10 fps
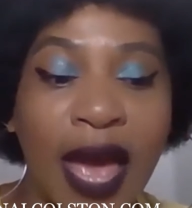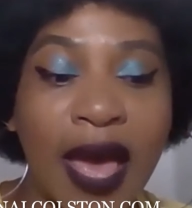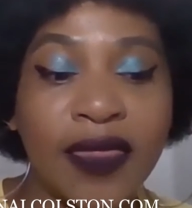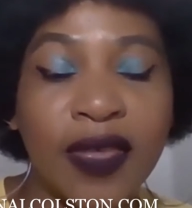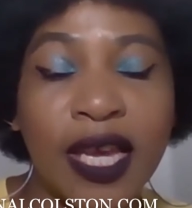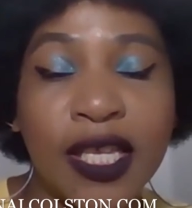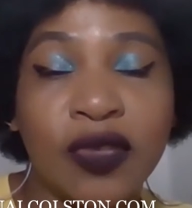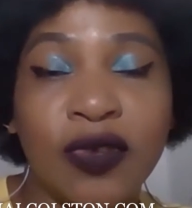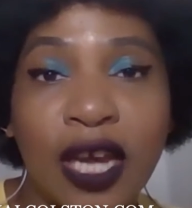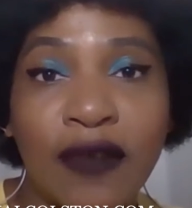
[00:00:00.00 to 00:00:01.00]
that these
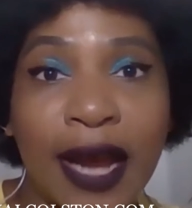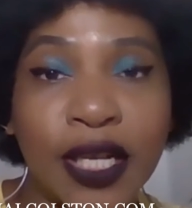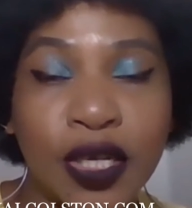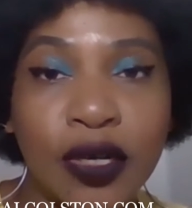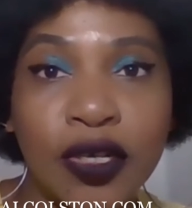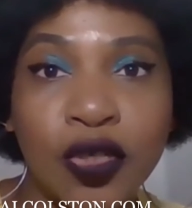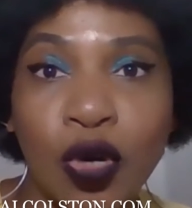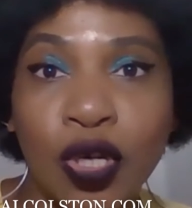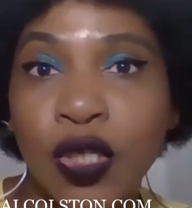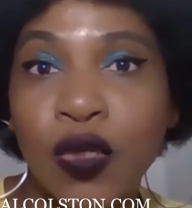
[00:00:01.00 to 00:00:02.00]
three directors
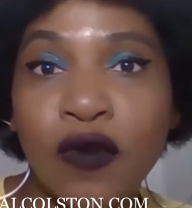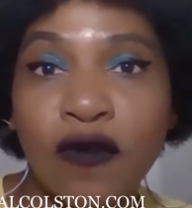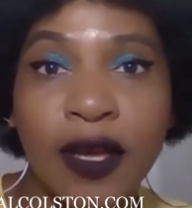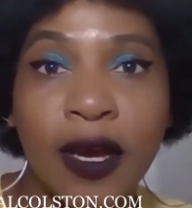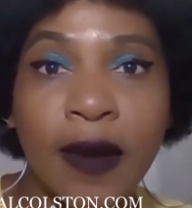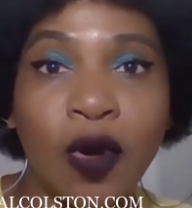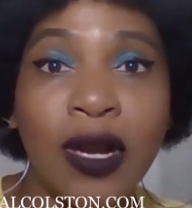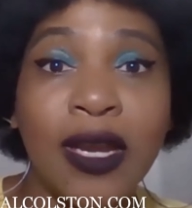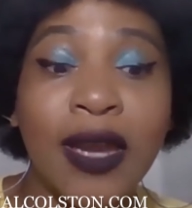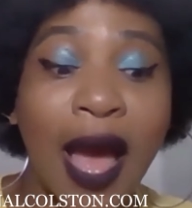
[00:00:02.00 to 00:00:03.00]
or two of them
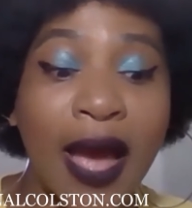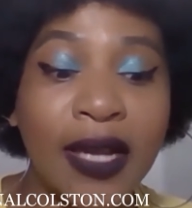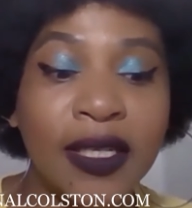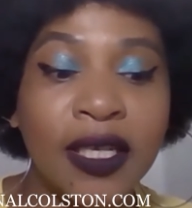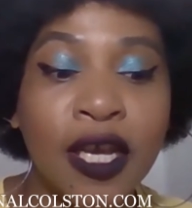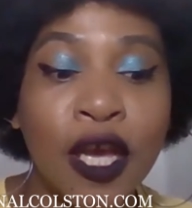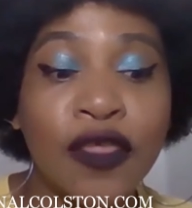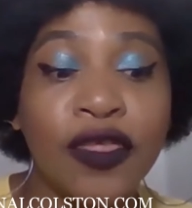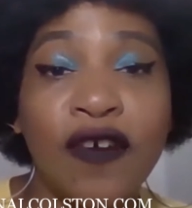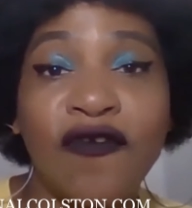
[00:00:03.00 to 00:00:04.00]
are not,
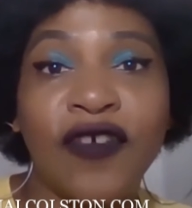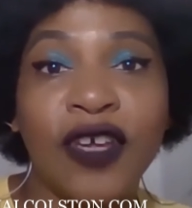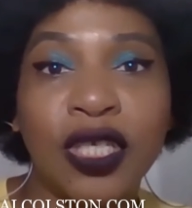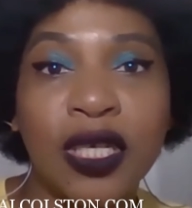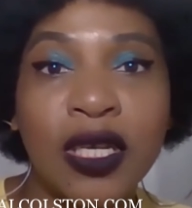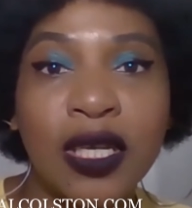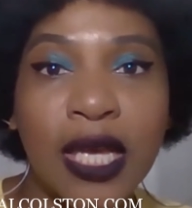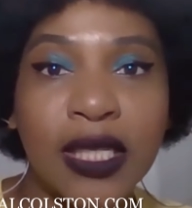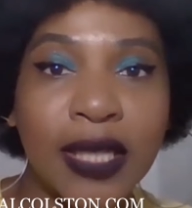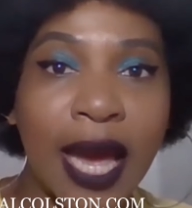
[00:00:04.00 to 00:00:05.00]
their vision
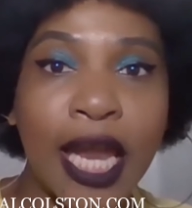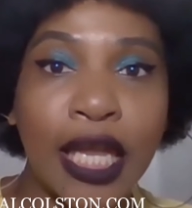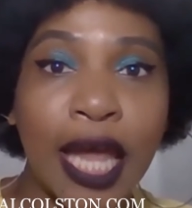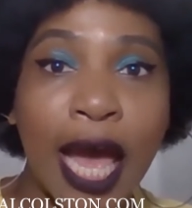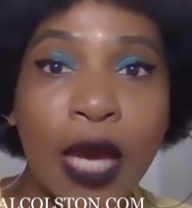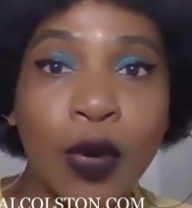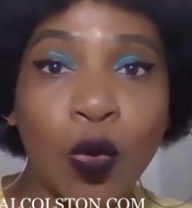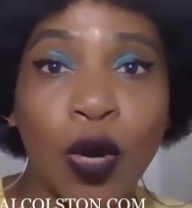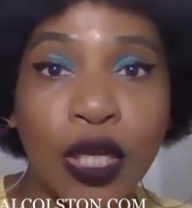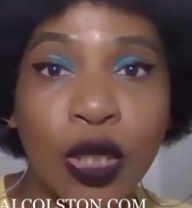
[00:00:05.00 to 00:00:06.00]
is not in line
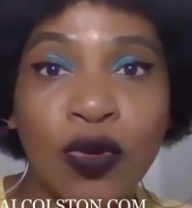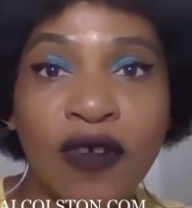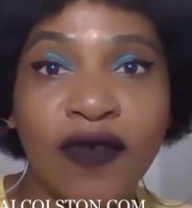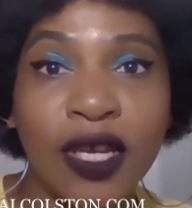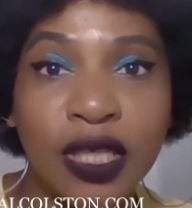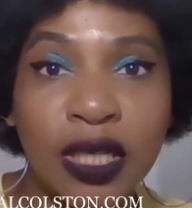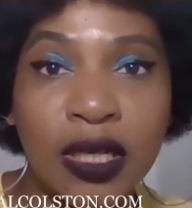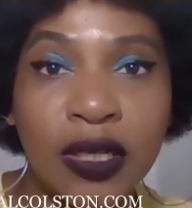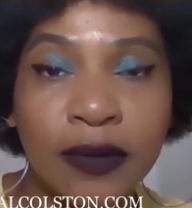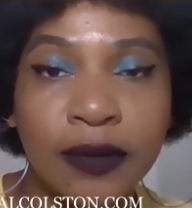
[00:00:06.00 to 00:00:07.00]
with what you
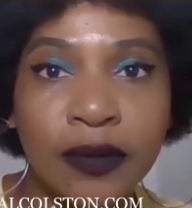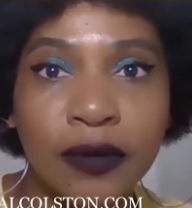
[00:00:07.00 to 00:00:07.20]
envision,